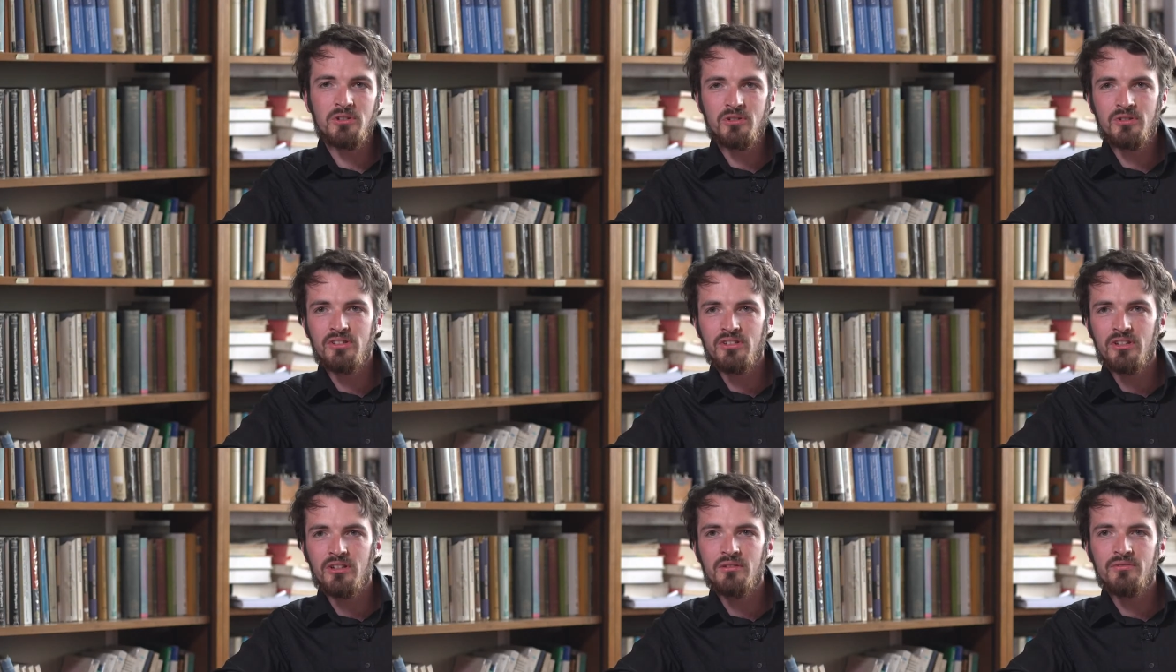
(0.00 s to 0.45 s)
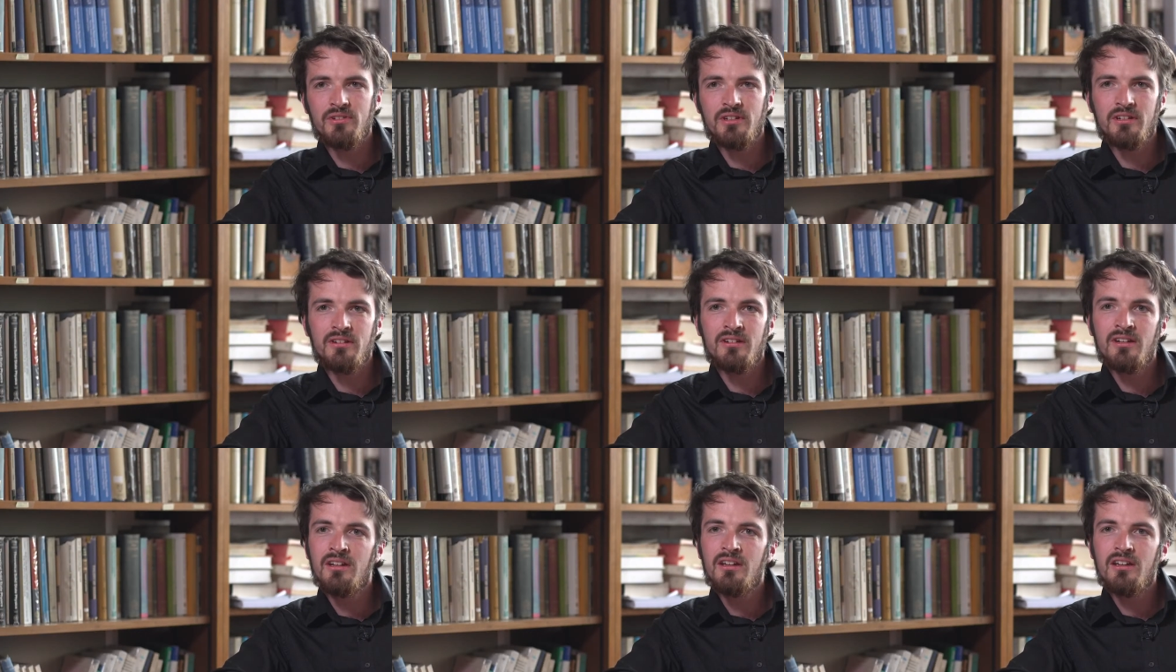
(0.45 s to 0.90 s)
Chris
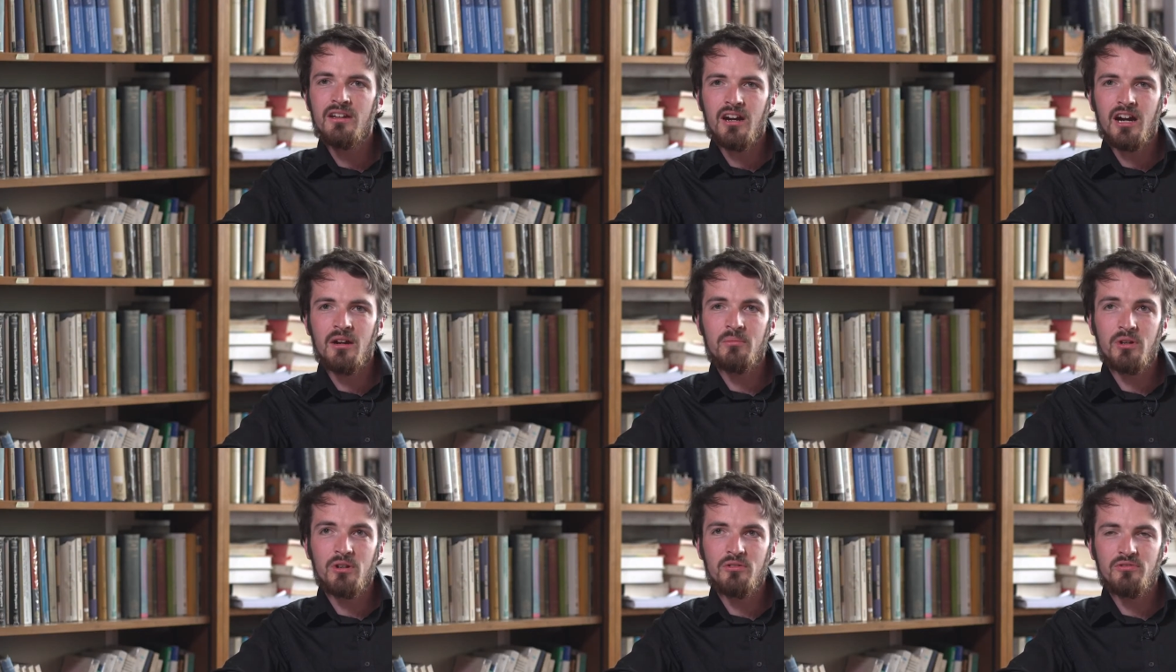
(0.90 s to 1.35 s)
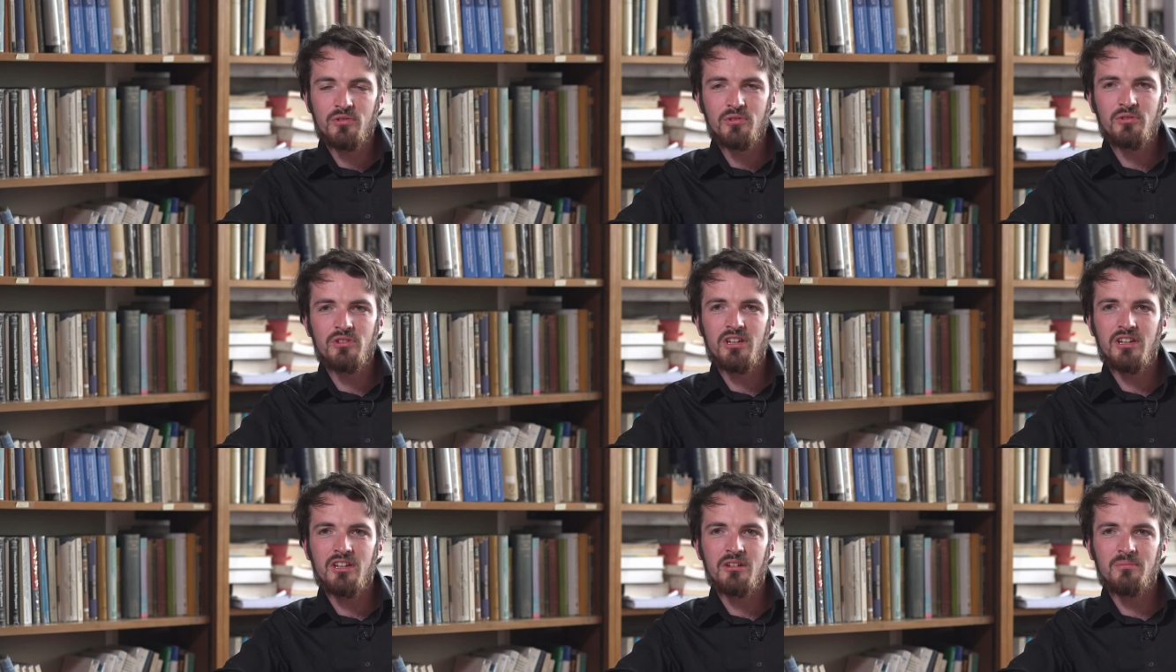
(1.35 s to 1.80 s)
Oliver. I'm a
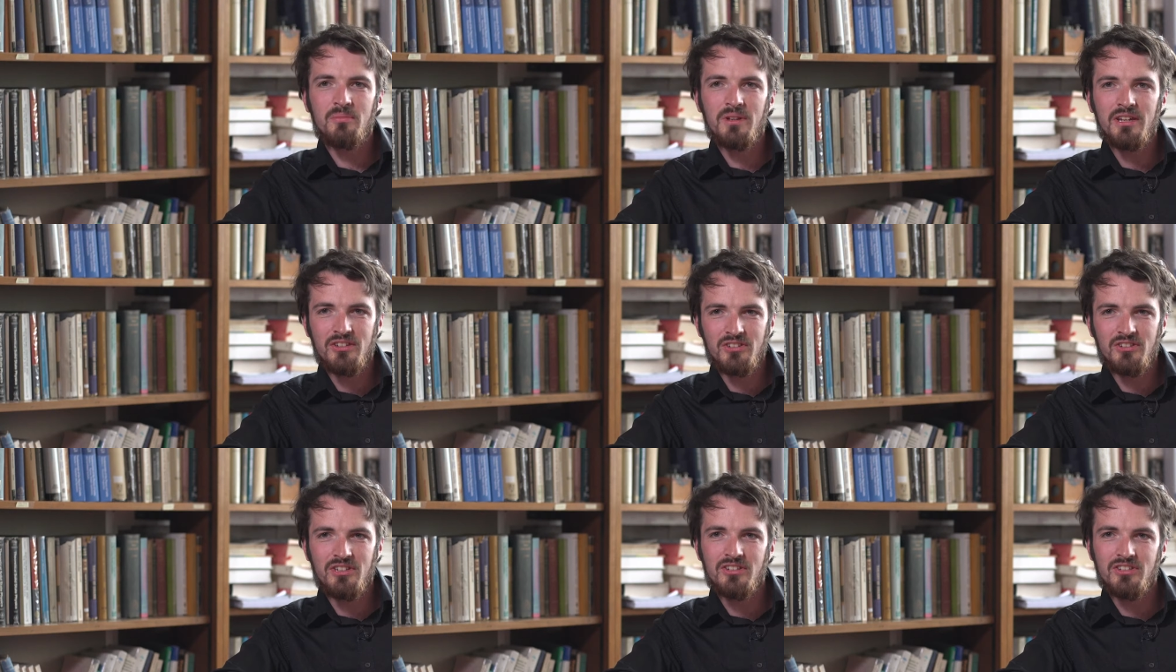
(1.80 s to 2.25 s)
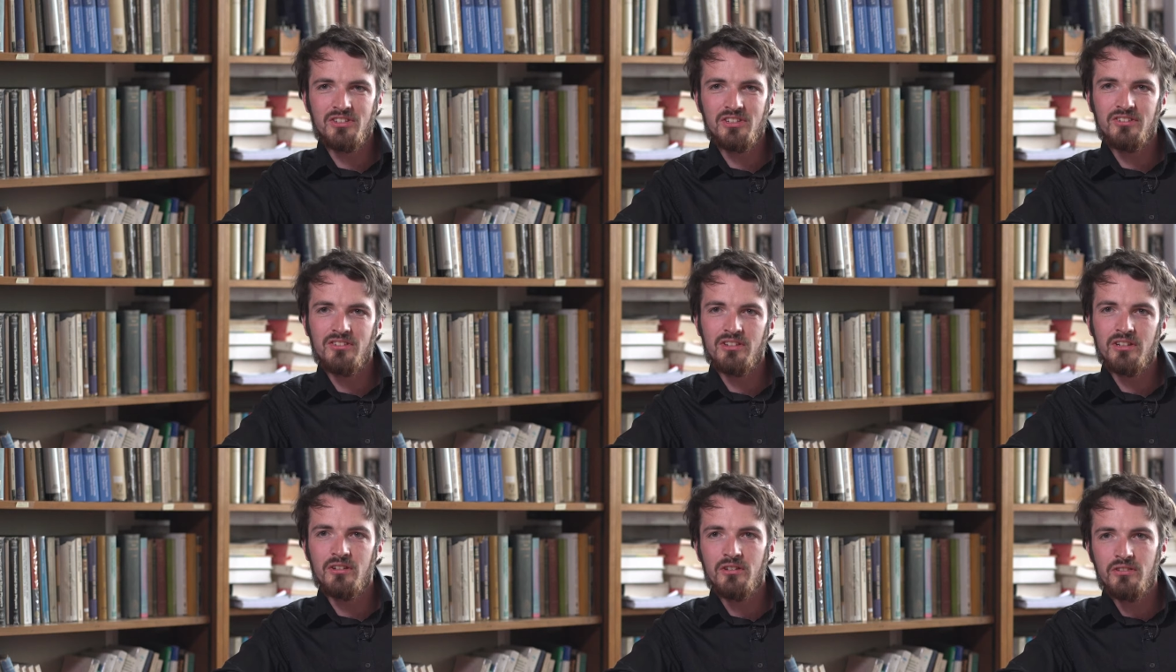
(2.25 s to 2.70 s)
fourth year PhD
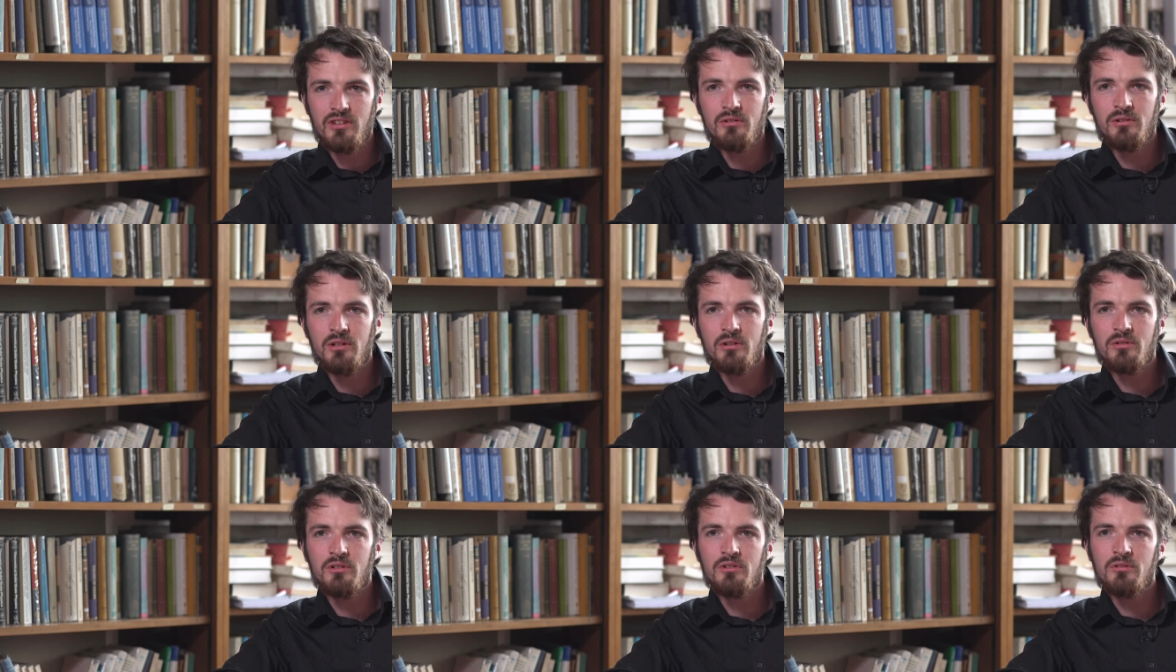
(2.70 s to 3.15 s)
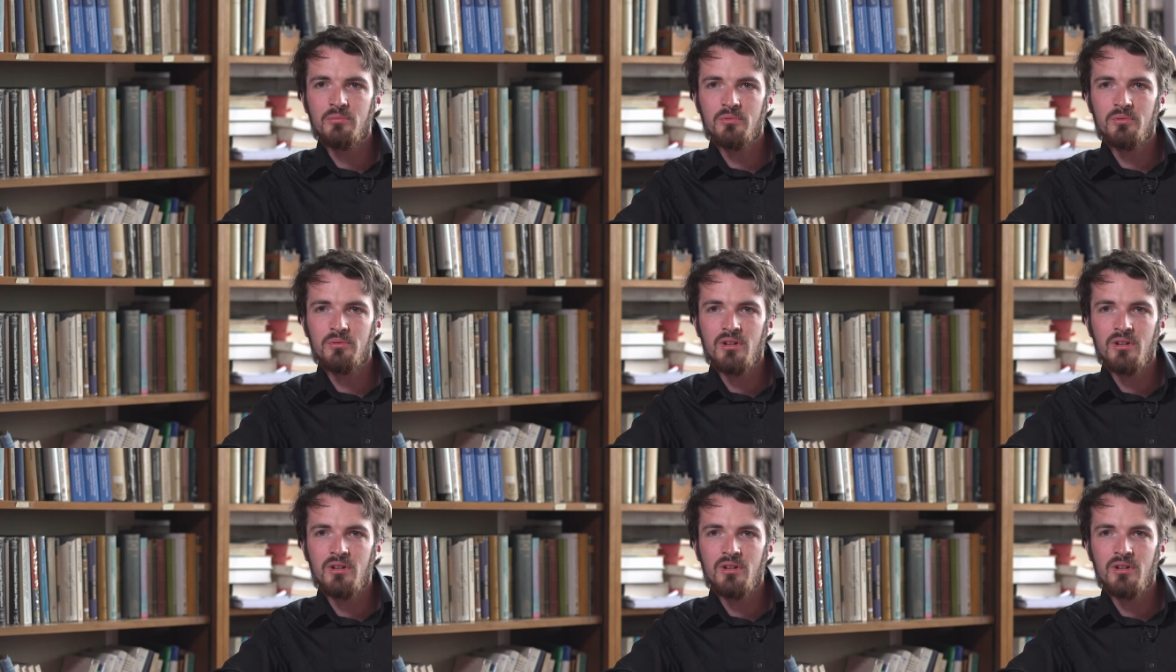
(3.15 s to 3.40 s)
student in the theory group.